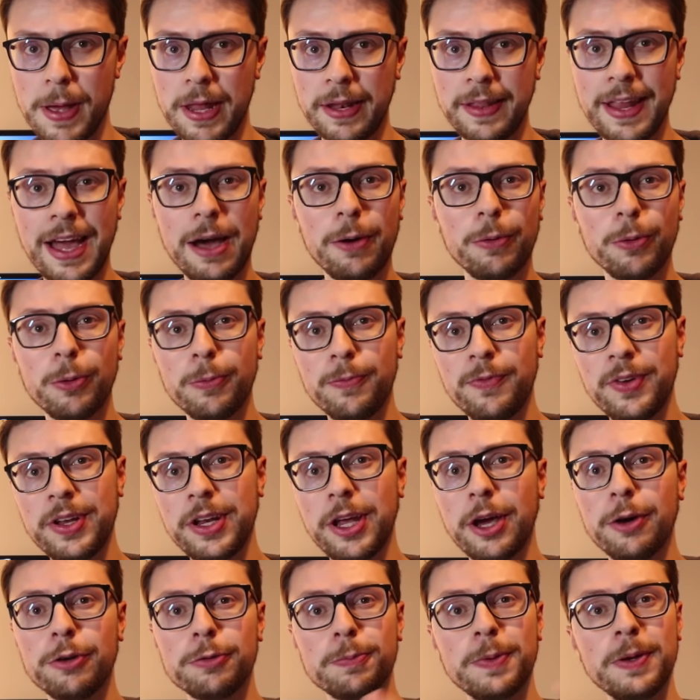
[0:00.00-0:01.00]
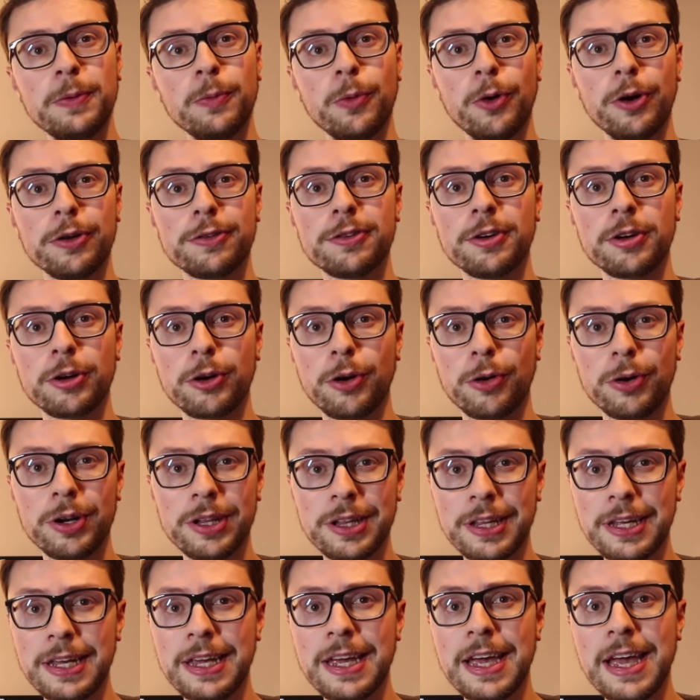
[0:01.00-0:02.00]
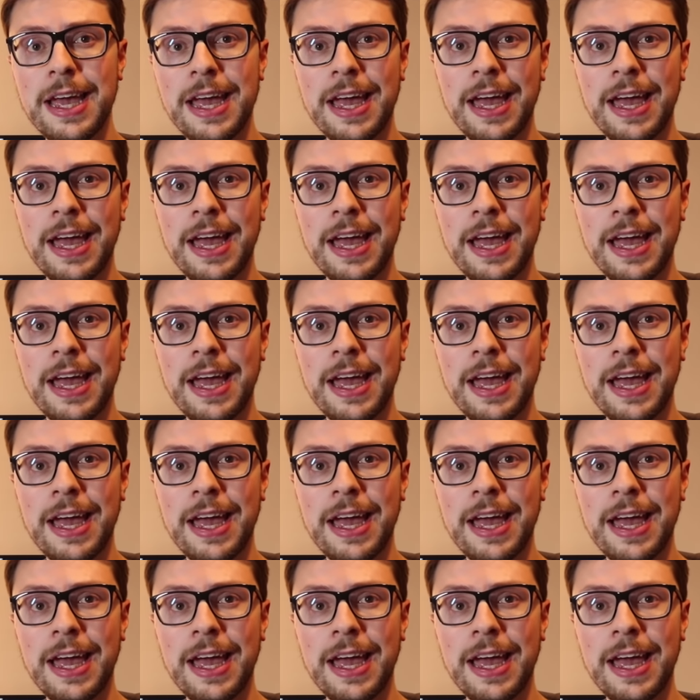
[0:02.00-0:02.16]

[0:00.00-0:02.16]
And that video is being worked on currently.